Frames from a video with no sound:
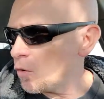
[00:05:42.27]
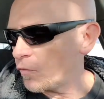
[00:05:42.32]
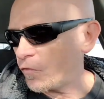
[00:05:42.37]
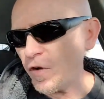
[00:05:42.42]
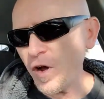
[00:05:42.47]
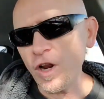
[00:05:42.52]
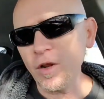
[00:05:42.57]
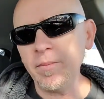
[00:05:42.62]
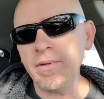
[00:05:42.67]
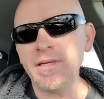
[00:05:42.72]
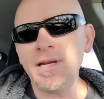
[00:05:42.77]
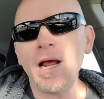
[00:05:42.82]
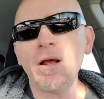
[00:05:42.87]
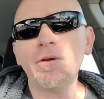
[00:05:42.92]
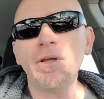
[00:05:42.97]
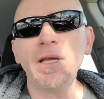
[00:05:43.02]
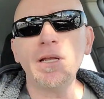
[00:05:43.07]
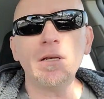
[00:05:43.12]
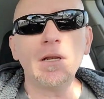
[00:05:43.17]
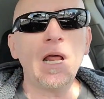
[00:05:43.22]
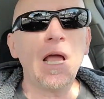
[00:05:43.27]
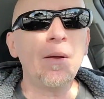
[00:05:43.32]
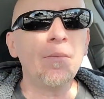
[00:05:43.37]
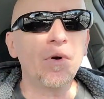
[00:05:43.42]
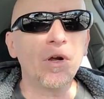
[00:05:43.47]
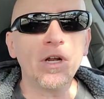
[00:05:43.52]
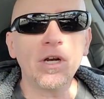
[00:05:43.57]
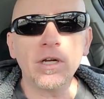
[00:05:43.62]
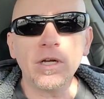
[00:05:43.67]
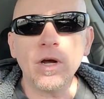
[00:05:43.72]
Follow me down. Get in line.
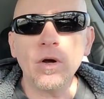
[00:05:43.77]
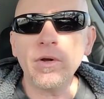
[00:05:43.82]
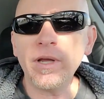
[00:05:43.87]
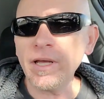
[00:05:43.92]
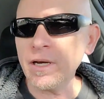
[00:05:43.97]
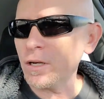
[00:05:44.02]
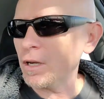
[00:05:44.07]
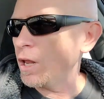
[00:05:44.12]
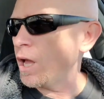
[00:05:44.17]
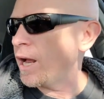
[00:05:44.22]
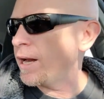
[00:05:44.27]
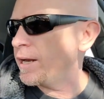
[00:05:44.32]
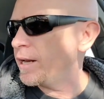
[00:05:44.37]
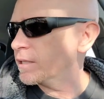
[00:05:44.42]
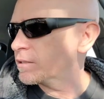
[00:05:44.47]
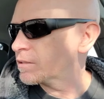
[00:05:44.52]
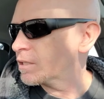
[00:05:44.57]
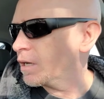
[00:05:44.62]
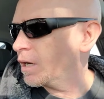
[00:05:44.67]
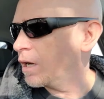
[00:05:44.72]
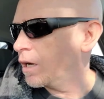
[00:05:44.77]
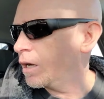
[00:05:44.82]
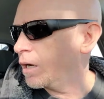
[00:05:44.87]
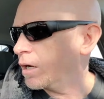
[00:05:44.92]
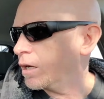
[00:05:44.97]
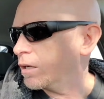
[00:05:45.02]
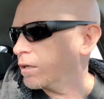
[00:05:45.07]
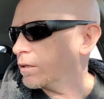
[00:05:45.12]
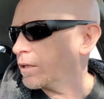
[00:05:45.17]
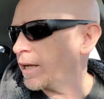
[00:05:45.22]
We're going to go get in line at
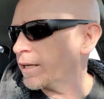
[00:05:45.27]
Total